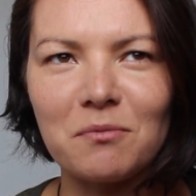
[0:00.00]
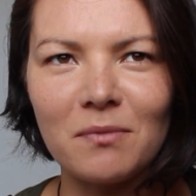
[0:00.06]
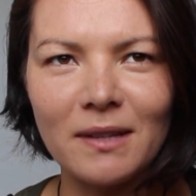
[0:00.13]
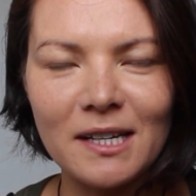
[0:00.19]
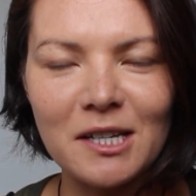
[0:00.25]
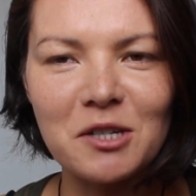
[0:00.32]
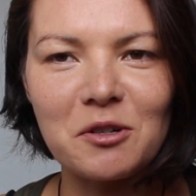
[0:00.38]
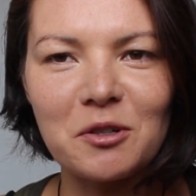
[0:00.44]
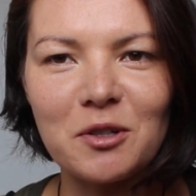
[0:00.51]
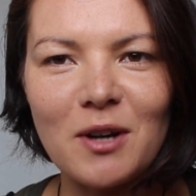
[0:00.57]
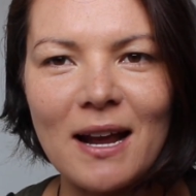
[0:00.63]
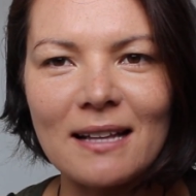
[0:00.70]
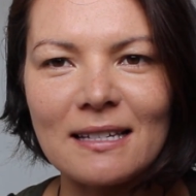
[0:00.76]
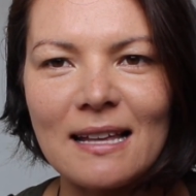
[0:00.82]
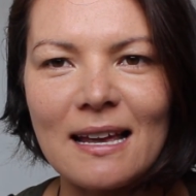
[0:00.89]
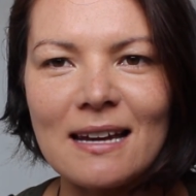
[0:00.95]
literal
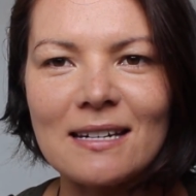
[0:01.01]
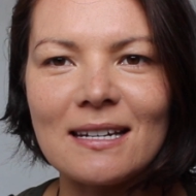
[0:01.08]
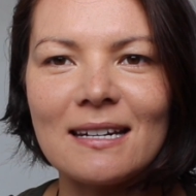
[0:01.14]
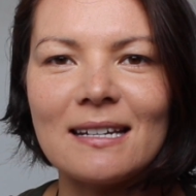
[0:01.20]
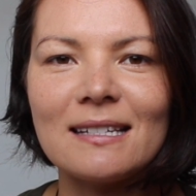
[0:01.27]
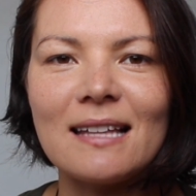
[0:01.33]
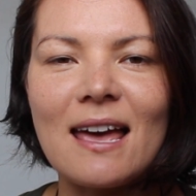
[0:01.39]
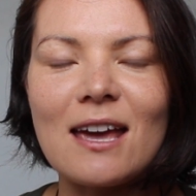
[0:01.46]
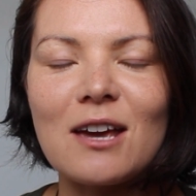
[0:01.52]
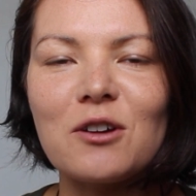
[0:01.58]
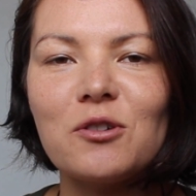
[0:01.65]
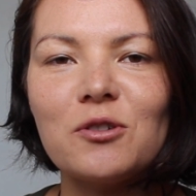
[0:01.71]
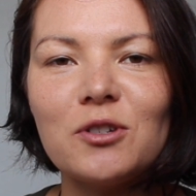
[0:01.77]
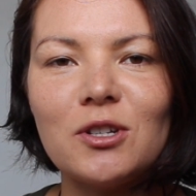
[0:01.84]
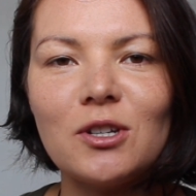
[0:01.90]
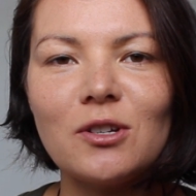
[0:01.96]
translation is like,
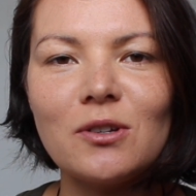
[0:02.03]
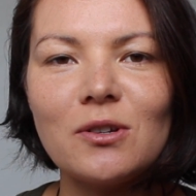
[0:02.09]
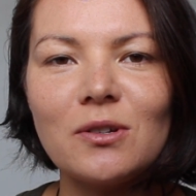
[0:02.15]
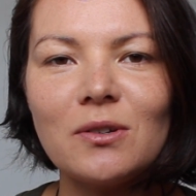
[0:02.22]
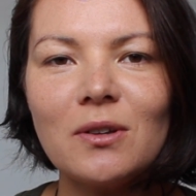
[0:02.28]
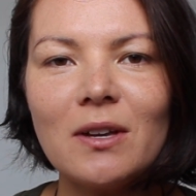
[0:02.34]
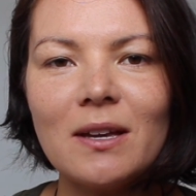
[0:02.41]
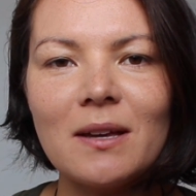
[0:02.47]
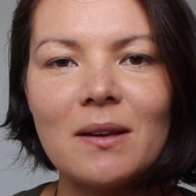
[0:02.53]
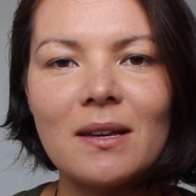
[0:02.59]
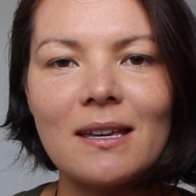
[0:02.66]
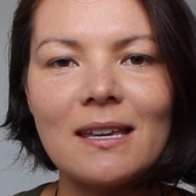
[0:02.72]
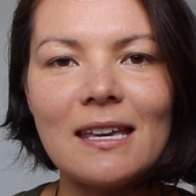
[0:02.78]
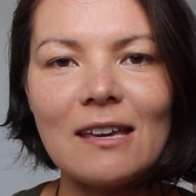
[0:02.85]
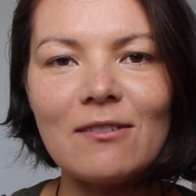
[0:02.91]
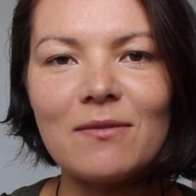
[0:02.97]
could you
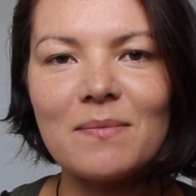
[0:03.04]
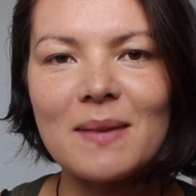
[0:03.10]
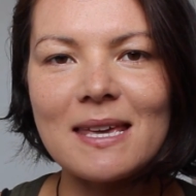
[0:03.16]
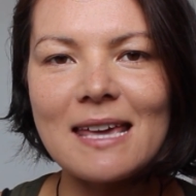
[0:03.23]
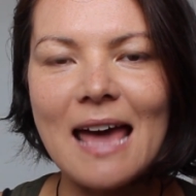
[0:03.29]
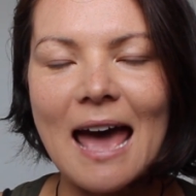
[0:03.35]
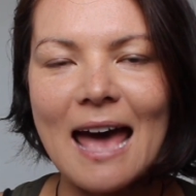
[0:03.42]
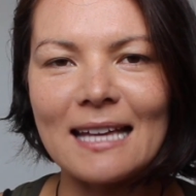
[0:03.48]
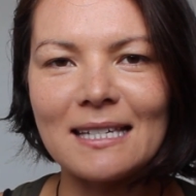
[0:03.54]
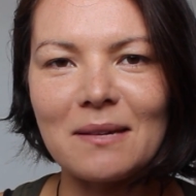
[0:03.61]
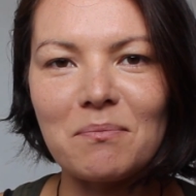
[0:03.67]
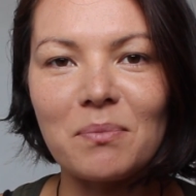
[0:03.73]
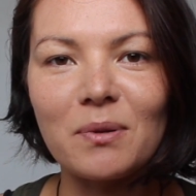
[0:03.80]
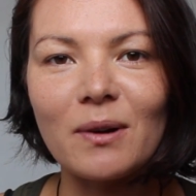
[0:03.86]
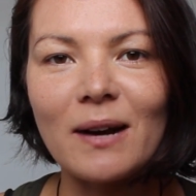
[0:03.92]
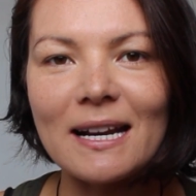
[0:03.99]
give me as a
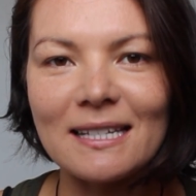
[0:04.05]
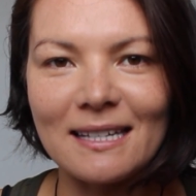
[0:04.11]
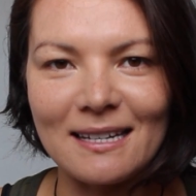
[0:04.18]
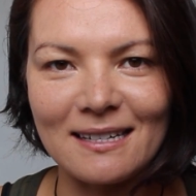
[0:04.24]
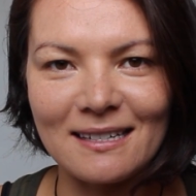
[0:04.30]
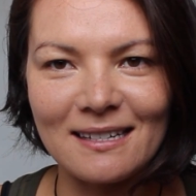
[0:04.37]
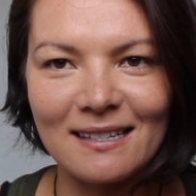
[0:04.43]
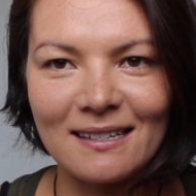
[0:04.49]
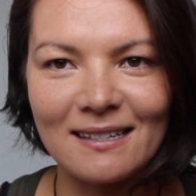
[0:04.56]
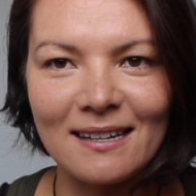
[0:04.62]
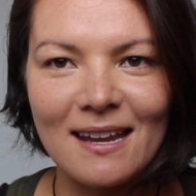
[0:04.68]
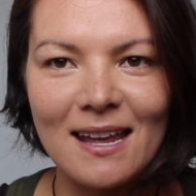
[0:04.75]
present?